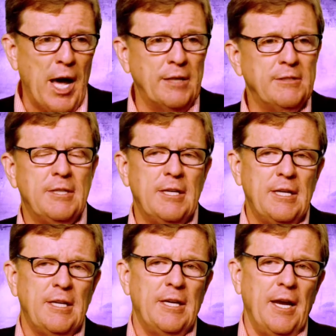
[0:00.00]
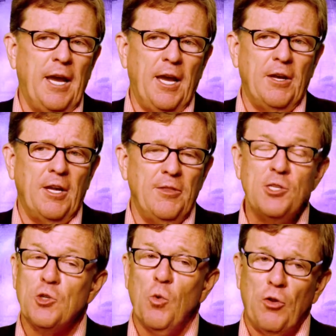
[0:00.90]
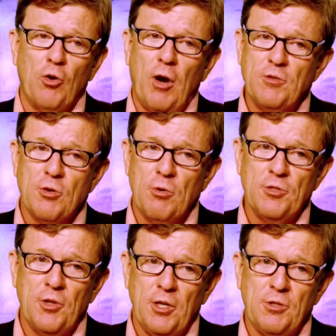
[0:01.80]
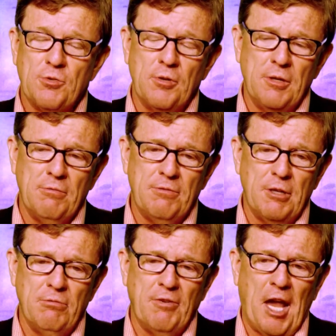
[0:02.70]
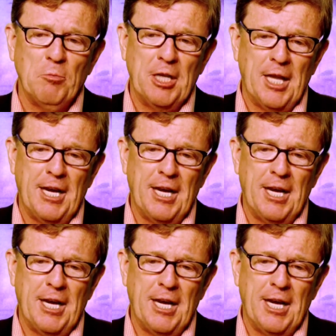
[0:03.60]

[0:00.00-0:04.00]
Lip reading: out. And this is one of the great stories of the history of Family